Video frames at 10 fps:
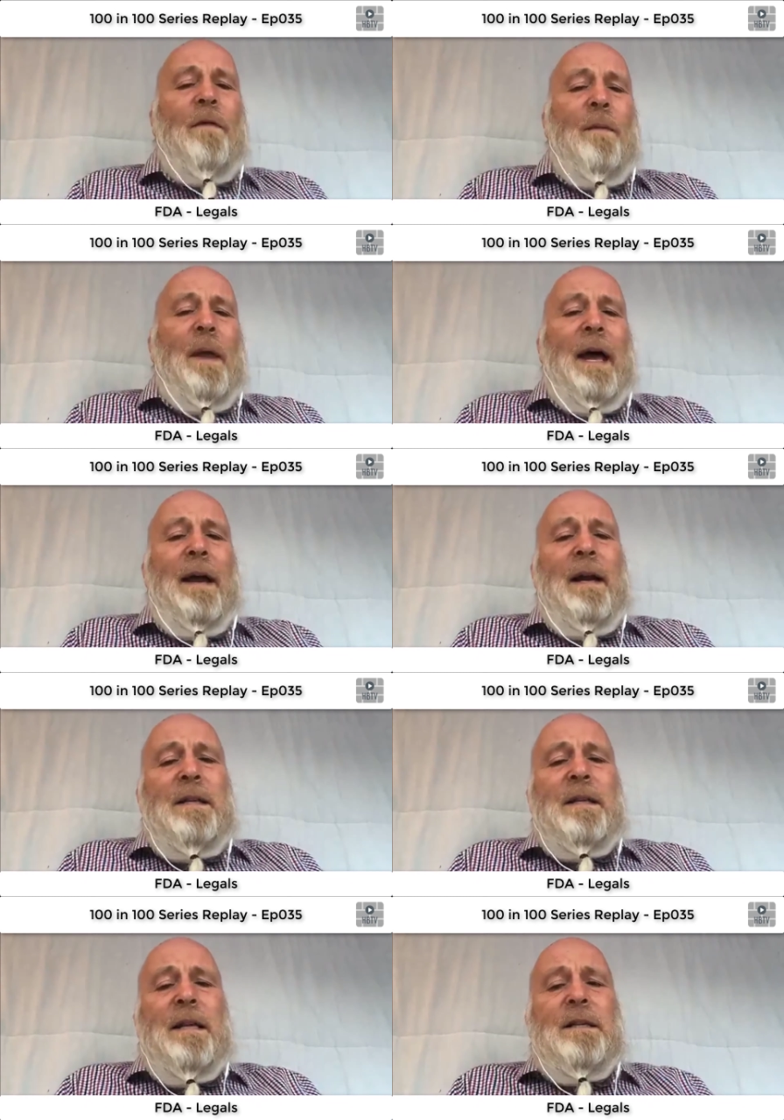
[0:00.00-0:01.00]
on from then
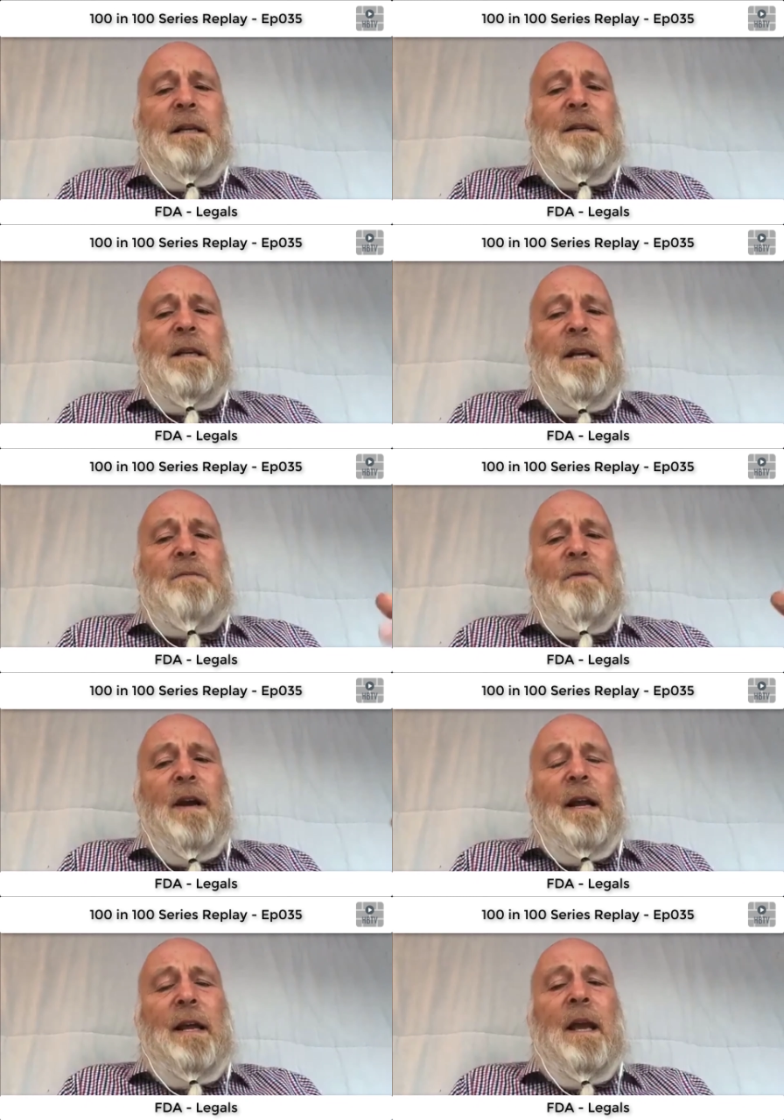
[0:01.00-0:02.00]
is
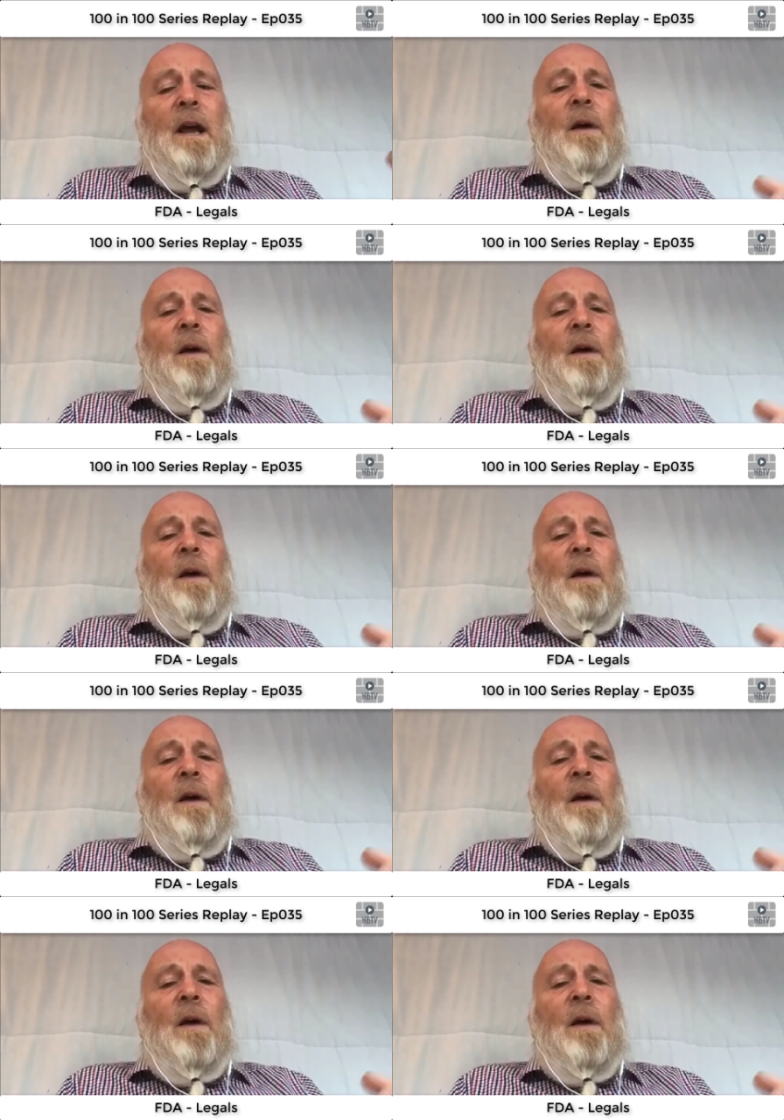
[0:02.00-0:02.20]
really,